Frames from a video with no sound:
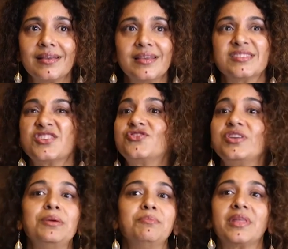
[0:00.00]
is a
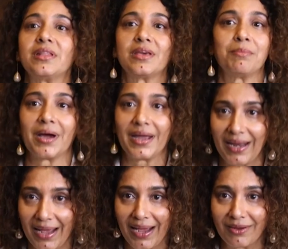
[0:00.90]
dream that they might
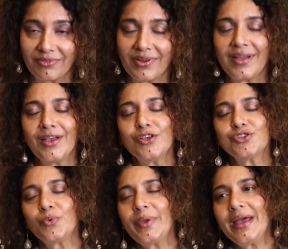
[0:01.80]
have.
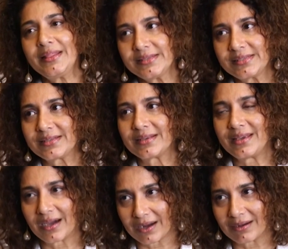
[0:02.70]
So we had this
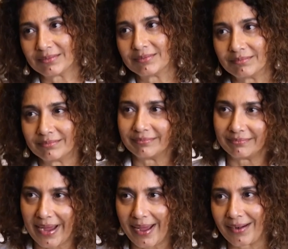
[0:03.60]
young
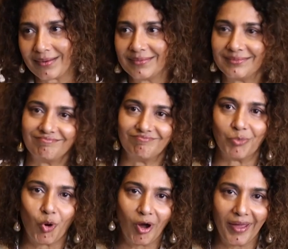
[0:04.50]
man,
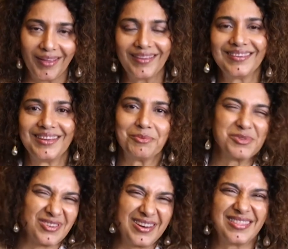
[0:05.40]
boy, he
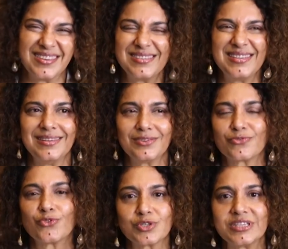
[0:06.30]
was only 13 to
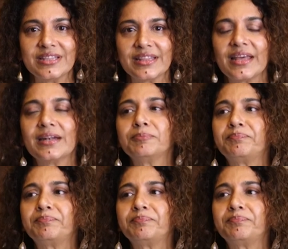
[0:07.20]
14 then,